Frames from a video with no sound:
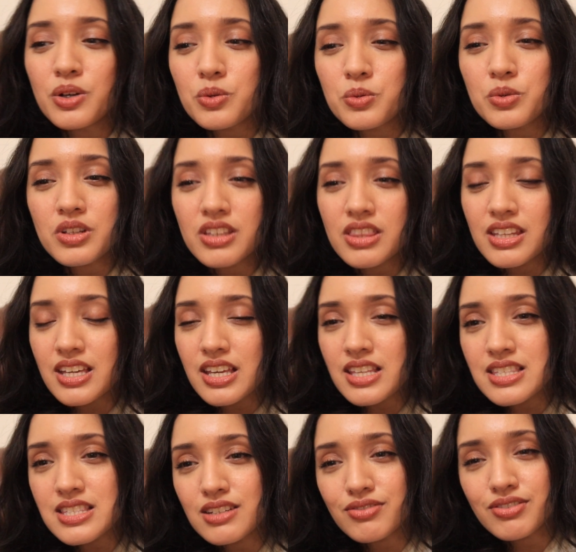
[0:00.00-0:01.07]
all of
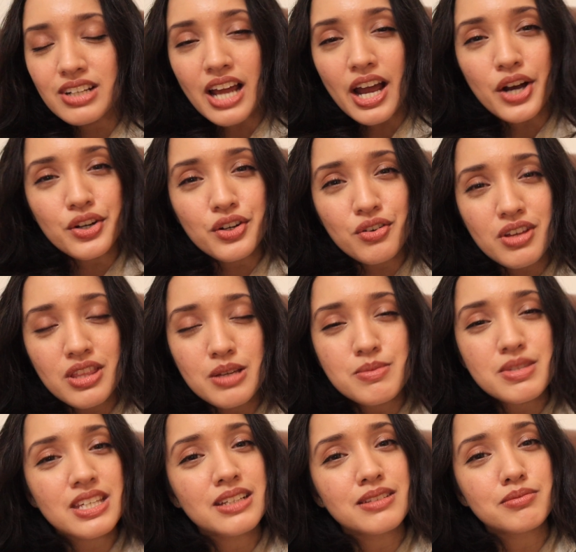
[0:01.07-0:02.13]
these different
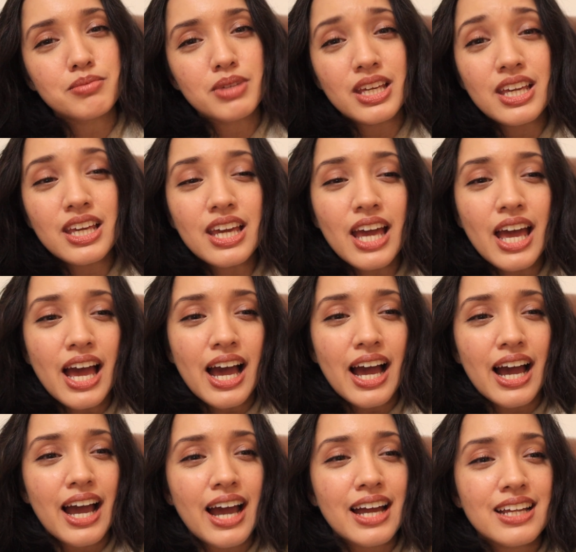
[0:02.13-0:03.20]
algorithms can be
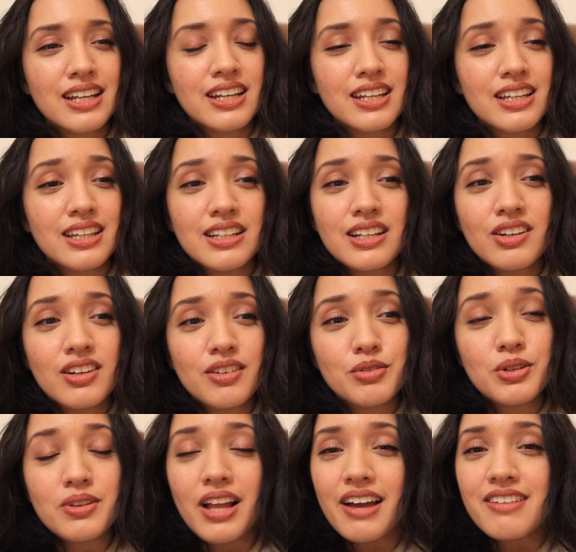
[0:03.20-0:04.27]
and in a
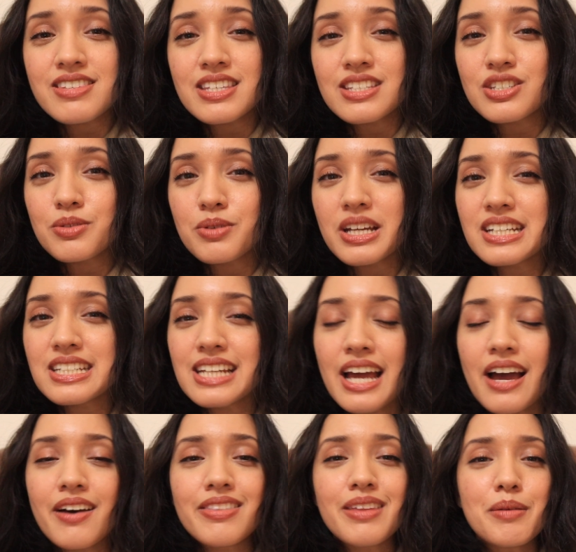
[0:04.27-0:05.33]
real life situation
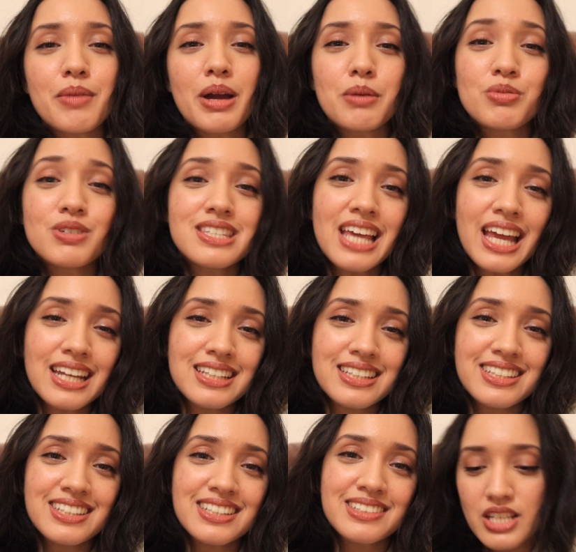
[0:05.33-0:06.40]
how they might
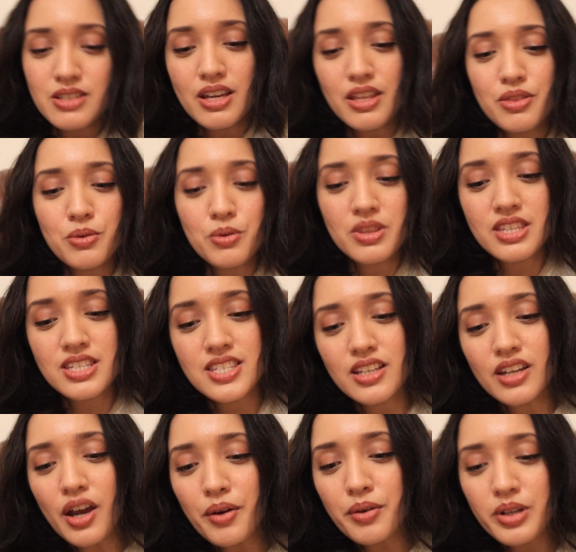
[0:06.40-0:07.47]
present. So I thought the
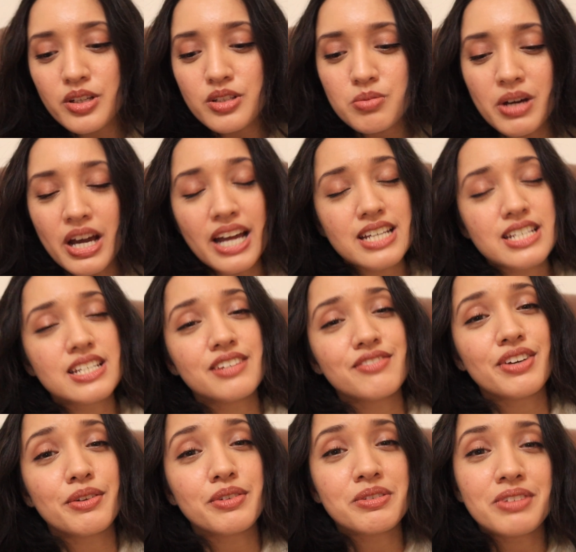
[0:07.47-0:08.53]
scenarios were actually
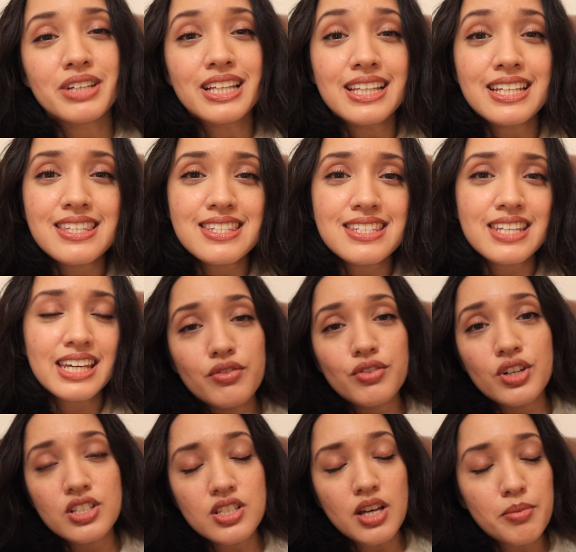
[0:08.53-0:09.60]
very realistic. For
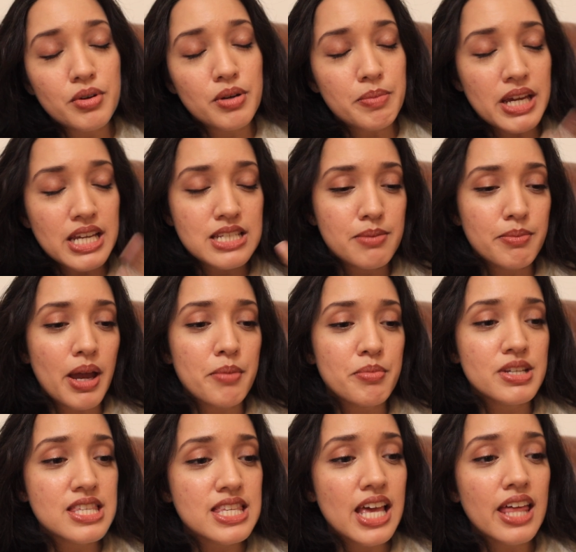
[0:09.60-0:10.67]
example, a patient might
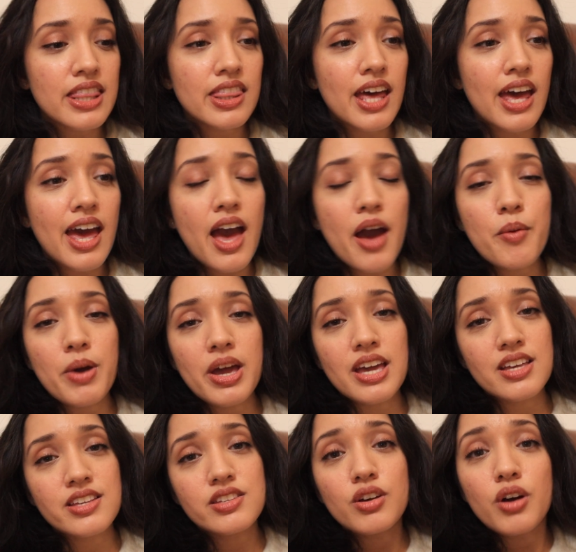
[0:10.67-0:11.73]
present their airway
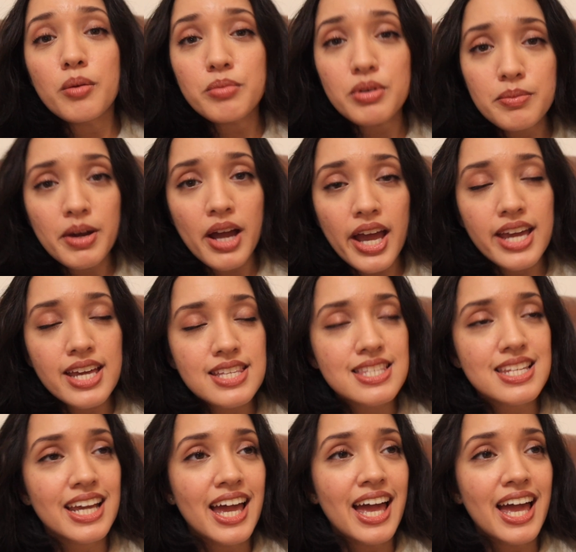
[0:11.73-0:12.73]
is compromised